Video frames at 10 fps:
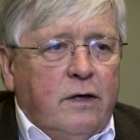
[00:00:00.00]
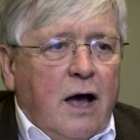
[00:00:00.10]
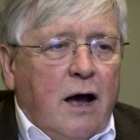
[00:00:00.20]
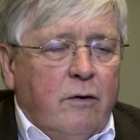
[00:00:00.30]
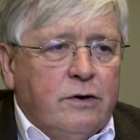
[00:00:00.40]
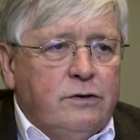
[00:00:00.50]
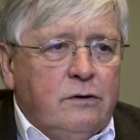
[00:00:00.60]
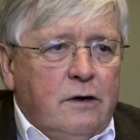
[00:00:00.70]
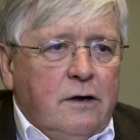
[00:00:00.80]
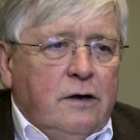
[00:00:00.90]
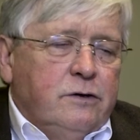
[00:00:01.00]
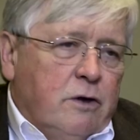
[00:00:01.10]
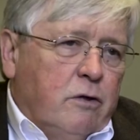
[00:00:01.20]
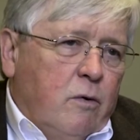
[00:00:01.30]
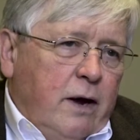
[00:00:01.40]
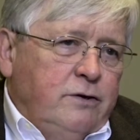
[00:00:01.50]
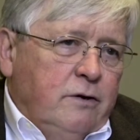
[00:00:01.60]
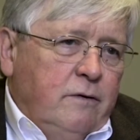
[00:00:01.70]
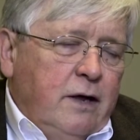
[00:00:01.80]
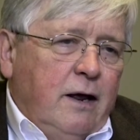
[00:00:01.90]
Congress. So the
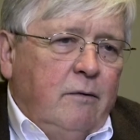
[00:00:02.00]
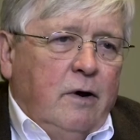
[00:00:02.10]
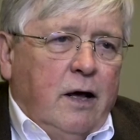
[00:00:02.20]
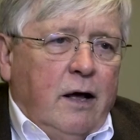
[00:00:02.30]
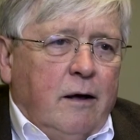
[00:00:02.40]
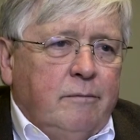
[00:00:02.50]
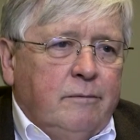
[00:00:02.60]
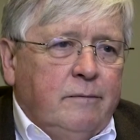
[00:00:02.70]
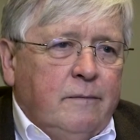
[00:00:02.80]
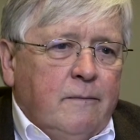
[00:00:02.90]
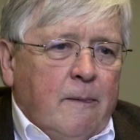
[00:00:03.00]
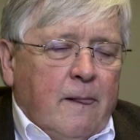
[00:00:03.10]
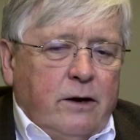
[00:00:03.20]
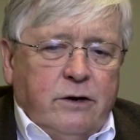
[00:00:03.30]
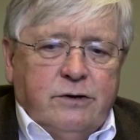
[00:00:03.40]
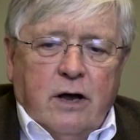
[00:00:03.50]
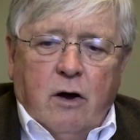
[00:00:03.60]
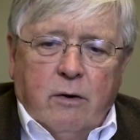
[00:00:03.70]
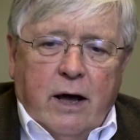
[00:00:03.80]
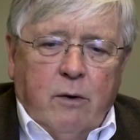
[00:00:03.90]
question then, do you
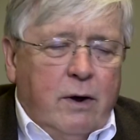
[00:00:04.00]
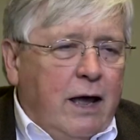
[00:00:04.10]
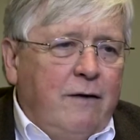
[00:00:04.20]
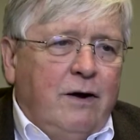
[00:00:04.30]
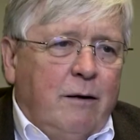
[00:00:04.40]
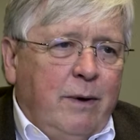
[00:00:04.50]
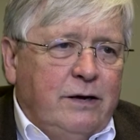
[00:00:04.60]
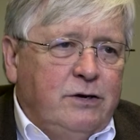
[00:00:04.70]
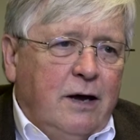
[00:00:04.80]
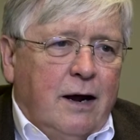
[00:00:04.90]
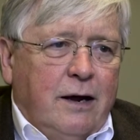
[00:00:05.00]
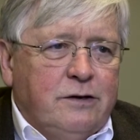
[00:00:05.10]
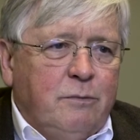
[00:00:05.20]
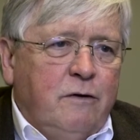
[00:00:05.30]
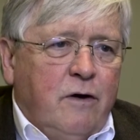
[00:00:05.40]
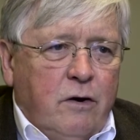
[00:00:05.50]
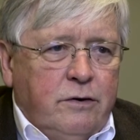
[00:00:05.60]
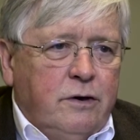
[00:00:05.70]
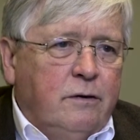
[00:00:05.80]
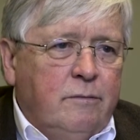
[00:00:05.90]
say, okay, we gave it our best shot and let's move
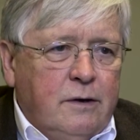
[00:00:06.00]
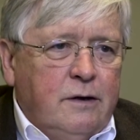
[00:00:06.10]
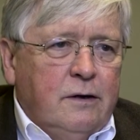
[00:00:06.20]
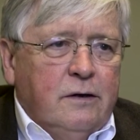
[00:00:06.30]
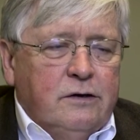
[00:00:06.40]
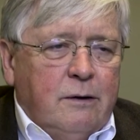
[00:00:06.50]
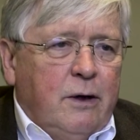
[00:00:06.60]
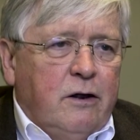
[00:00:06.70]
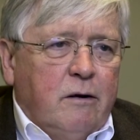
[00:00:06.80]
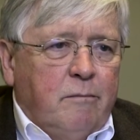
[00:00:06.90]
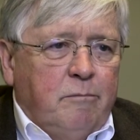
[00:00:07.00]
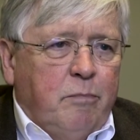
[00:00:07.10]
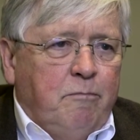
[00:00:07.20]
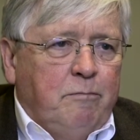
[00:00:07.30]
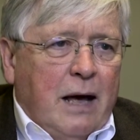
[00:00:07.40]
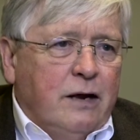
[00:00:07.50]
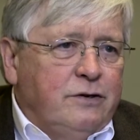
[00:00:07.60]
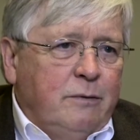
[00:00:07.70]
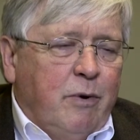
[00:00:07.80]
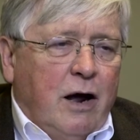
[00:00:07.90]
on to some other
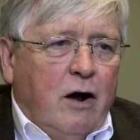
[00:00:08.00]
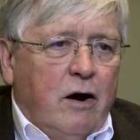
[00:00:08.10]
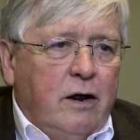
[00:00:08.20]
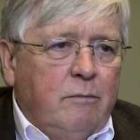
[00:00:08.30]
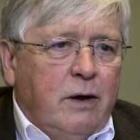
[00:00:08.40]
policy priority?